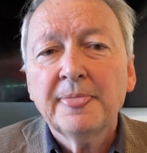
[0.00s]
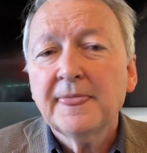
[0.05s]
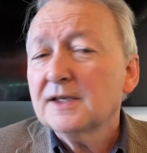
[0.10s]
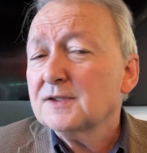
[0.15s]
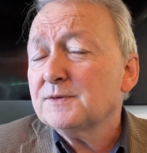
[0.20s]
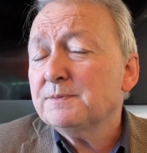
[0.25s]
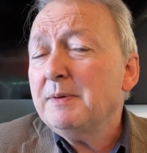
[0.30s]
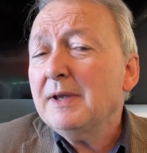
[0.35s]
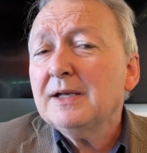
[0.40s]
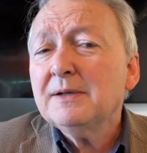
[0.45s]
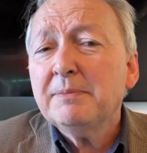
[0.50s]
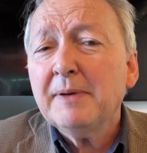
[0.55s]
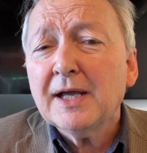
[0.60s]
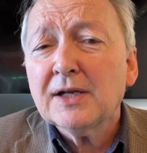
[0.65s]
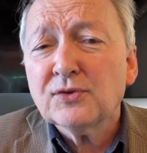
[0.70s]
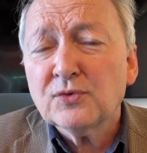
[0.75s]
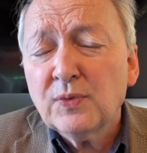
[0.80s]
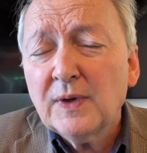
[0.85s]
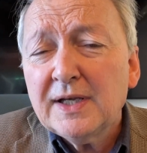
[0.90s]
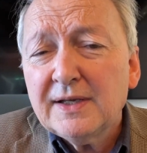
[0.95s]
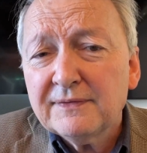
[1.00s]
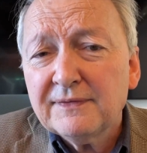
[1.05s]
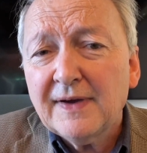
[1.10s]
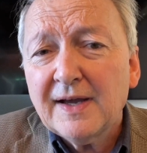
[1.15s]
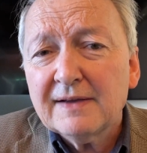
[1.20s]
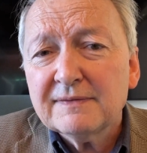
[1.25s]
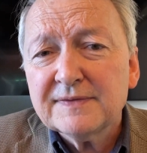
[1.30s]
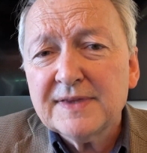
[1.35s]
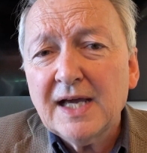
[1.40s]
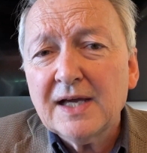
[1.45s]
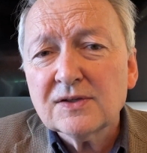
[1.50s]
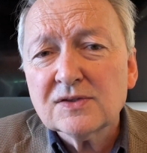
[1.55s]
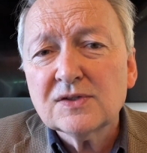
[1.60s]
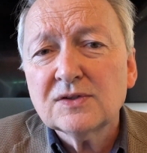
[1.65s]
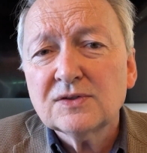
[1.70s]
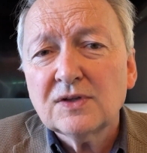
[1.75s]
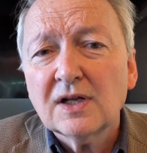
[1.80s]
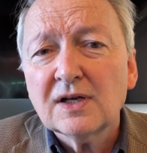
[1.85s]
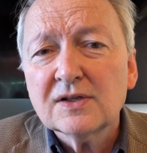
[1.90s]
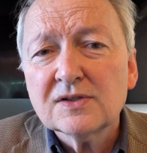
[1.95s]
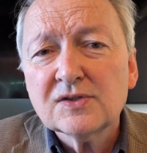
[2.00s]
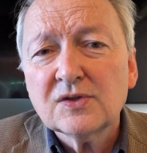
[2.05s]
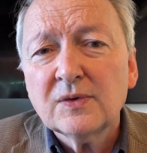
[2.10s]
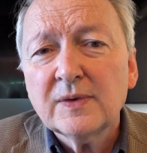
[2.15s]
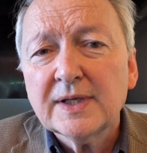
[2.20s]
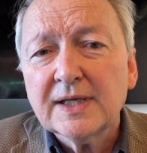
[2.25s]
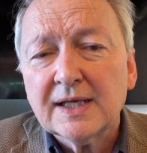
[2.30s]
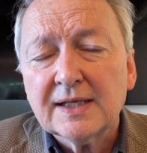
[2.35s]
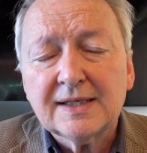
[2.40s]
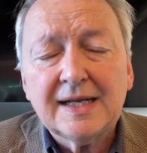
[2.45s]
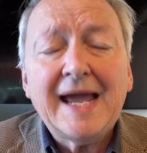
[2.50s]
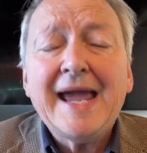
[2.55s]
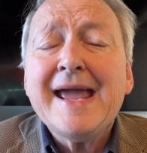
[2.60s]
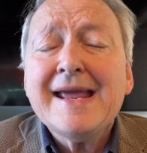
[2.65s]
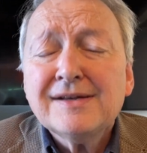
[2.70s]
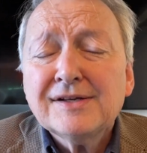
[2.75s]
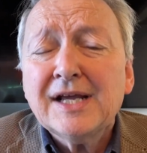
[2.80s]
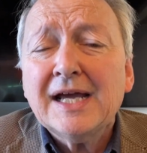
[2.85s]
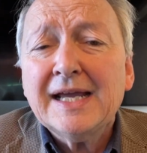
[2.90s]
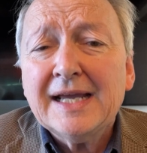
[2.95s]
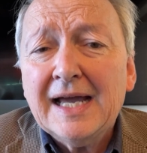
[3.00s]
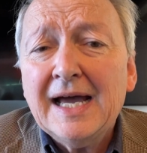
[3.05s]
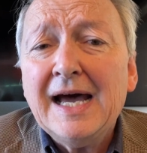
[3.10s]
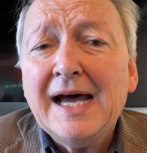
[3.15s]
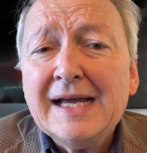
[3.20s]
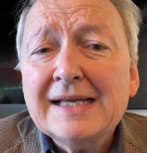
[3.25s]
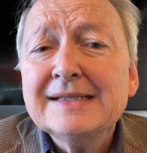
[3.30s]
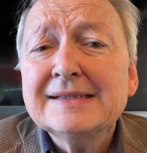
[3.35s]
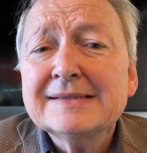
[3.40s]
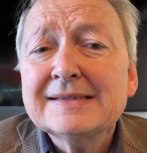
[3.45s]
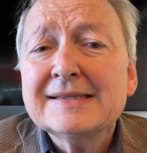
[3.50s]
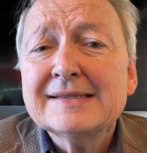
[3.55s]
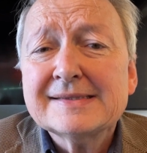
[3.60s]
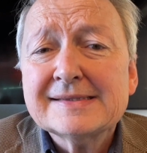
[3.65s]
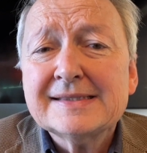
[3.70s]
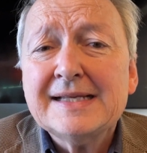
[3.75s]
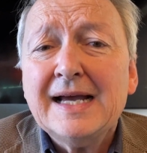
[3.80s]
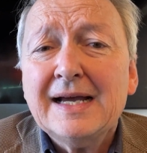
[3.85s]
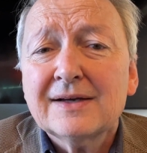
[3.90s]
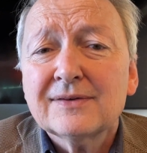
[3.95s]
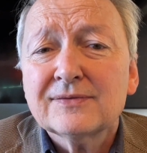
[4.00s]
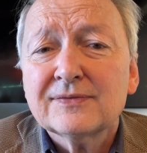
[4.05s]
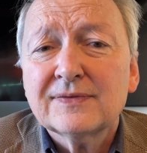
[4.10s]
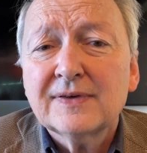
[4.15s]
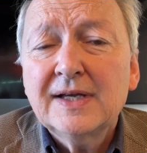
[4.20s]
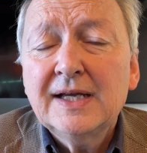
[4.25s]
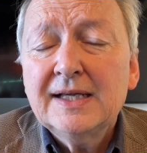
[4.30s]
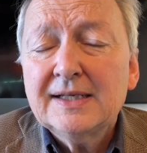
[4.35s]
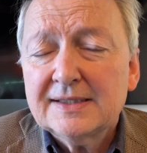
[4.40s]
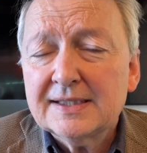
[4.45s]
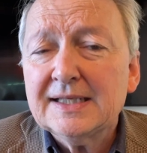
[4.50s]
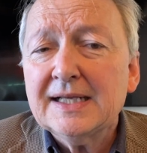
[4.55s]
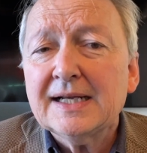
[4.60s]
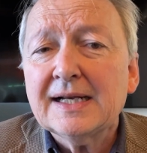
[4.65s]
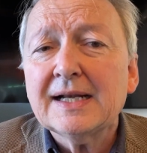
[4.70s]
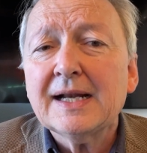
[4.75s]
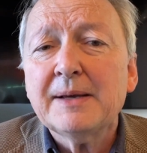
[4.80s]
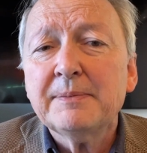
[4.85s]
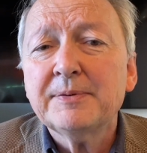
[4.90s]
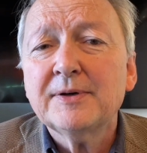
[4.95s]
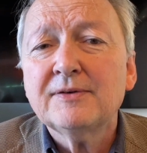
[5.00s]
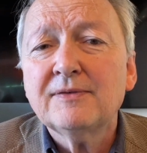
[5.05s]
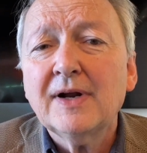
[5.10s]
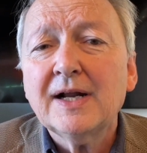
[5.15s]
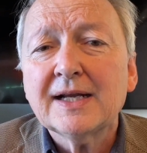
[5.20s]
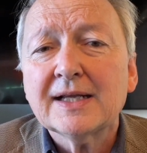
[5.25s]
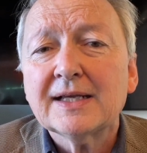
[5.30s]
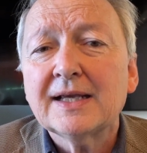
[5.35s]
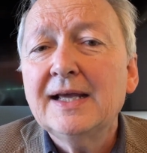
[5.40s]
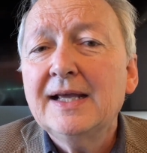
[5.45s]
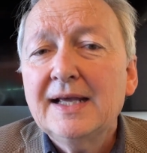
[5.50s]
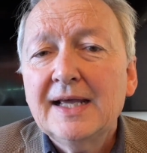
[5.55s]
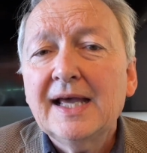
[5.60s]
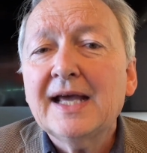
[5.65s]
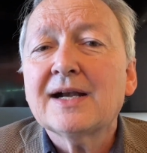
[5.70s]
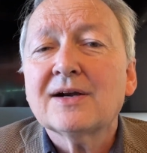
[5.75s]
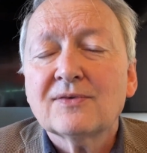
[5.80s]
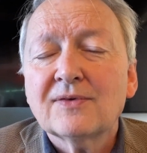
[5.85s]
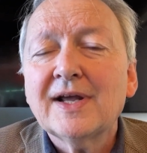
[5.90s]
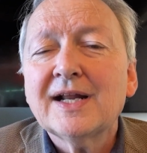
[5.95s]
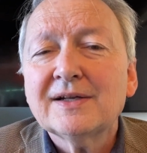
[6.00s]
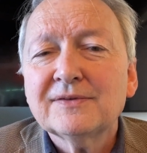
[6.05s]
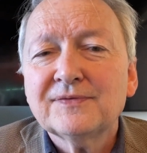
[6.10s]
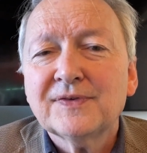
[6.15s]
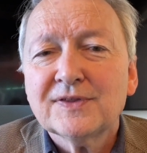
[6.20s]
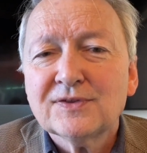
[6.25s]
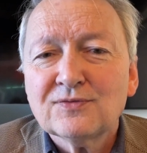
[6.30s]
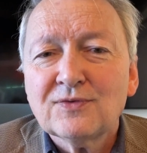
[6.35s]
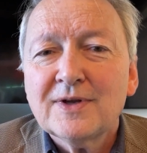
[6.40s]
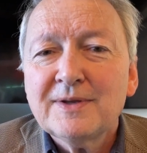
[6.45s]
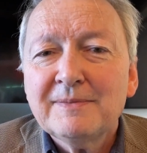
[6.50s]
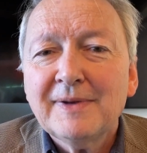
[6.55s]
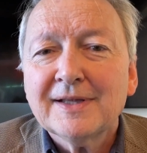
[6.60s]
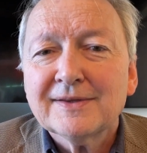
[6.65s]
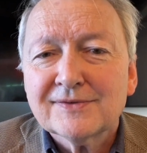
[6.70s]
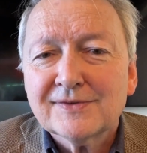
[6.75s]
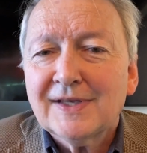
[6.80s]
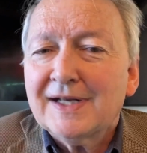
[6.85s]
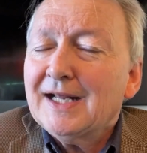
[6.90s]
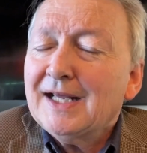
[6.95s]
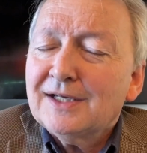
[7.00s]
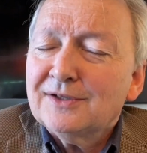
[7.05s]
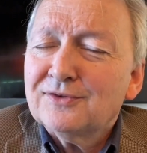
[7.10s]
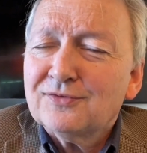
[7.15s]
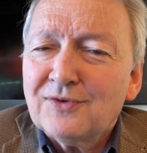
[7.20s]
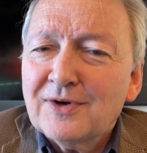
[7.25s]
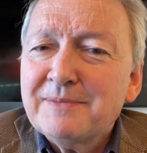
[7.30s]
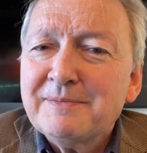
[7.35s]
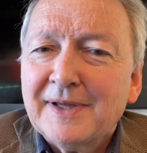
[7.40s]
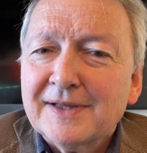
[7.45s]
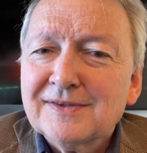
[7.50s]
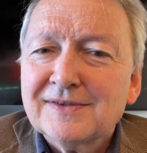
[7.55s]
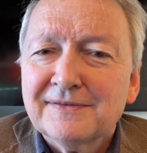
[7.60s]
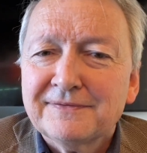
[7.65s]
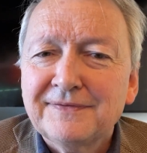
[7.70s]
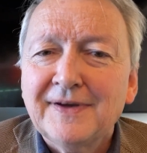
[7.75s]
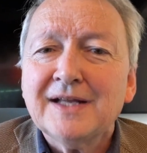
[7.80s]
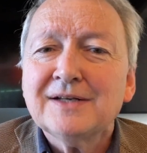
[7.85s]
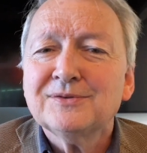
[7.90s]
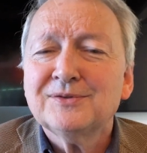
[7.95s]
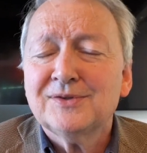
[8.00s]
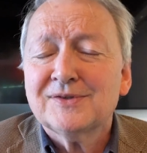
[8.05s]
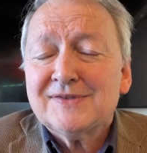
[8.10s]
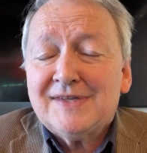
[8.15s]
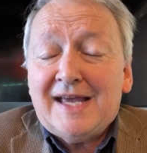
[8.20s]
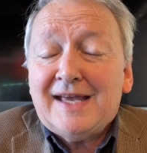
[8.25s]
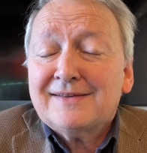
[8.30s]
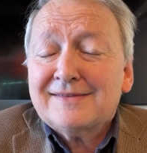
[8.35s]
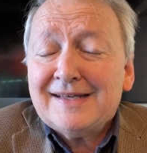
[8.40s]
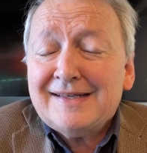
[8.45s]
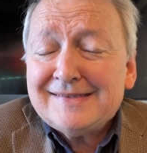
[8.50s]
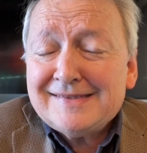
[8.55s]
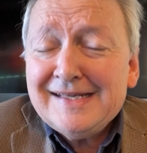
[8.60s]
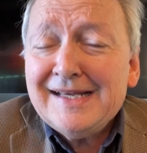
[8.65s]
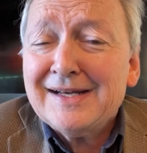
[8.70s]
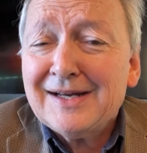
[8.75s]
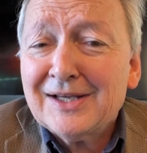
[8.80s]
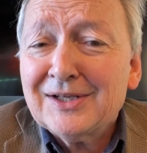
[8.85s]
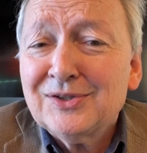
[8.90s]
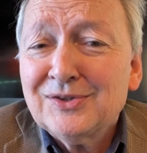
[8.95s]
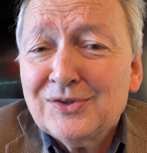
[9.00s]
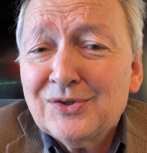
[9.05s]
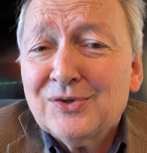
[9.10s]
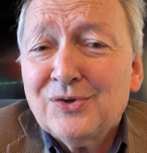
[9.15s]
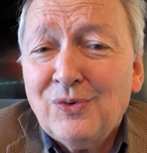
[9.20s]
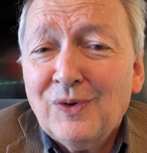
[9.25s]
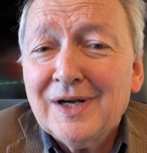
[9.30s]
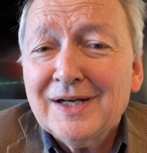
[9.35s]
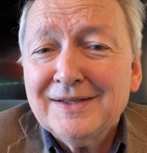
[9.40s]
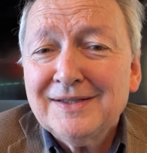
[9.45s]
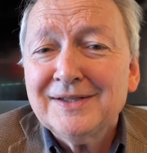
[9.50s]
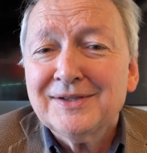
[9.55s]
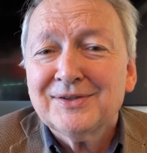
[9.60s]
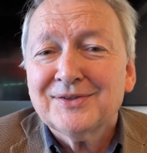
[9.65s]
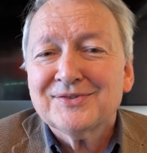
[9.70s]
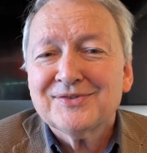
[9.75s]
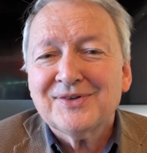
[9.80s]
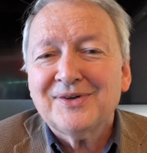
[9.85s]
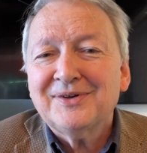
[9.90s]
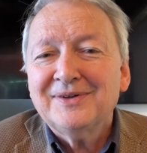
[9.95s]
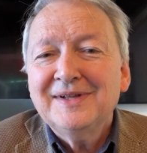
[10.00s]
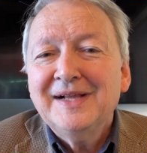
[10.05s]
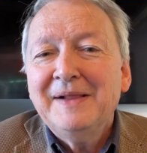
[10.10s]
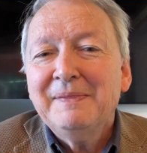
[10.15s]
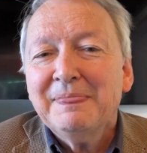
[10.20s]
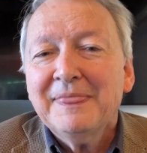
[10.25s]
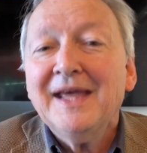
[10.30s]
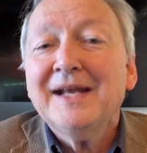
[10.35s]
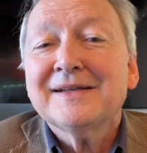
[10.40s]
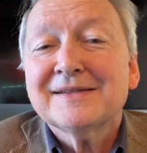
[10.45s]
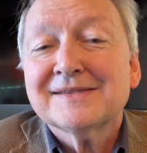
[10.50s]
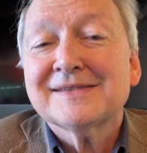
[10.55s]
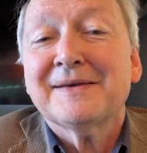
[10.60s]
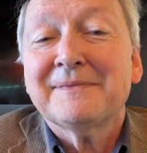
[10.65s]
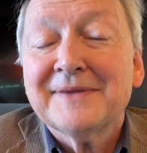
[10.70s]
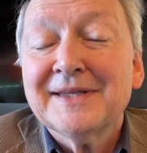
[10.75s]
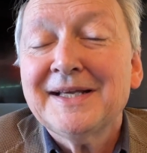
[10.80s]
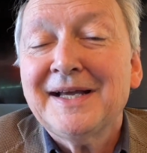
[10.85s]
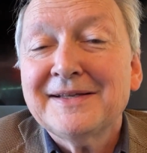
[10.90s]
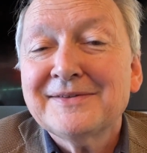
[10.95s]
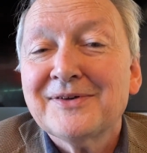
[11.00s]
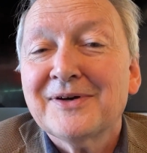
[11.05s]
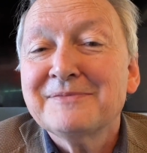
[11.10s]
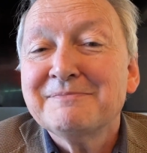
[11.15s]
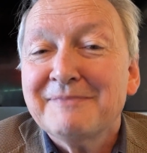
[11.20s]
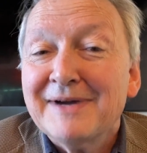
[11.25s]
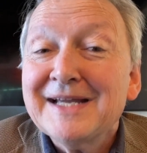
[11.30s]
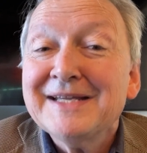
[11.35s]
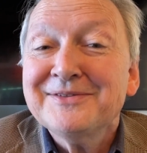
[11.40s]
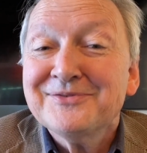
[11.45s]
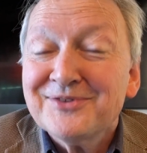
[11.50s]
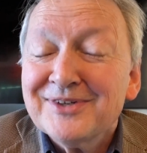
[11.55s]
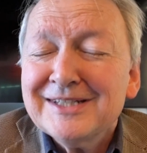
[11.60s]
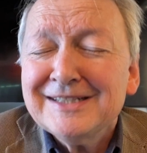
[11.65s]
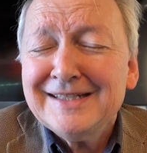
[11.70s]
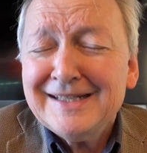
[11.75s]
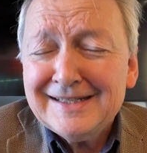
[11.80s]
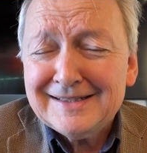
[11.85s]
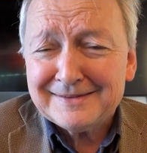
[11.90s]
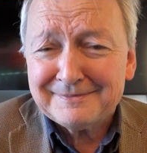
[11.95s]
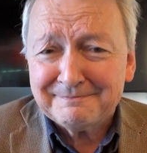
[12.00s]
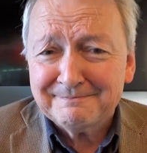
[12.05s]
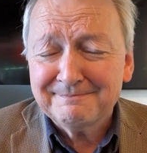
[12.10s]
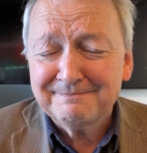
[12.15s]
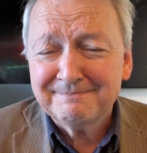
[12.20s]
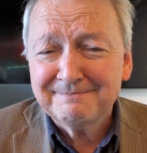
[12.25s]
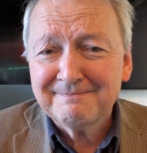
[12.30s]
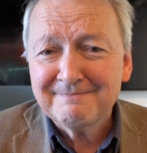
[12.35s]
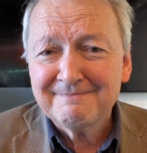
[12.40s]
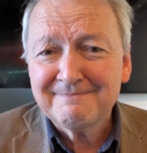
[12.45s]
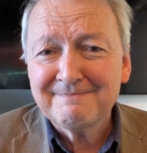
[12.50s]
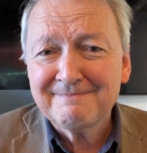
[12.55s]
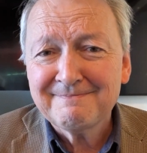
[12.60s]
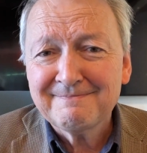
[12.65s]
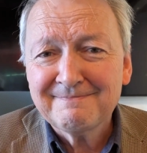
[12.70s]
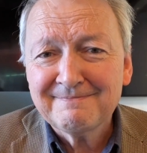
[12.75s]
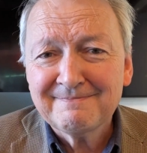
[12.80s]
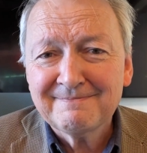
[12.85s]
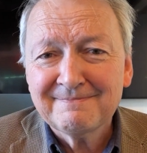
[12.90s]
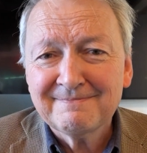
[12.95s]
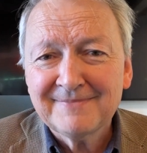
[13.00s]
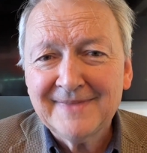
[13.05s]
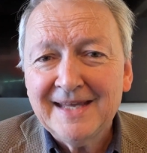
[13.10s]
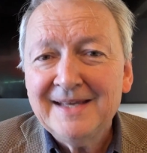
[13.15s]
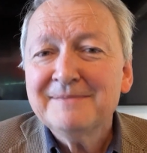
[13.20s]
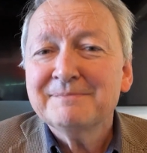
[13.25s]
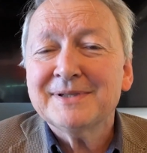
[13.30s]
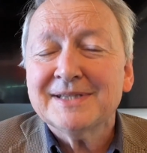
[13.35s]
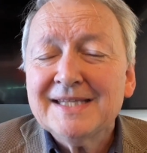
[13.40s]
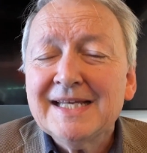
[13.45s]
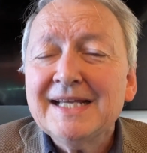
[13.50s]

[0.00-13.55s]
Spent about $25,000 doing it. And I hired the staff to get it up and running. And I ran it for 3 months. And I had 3 months of fun because, as I said, I could do quality control and it's something I don't mind drinking. But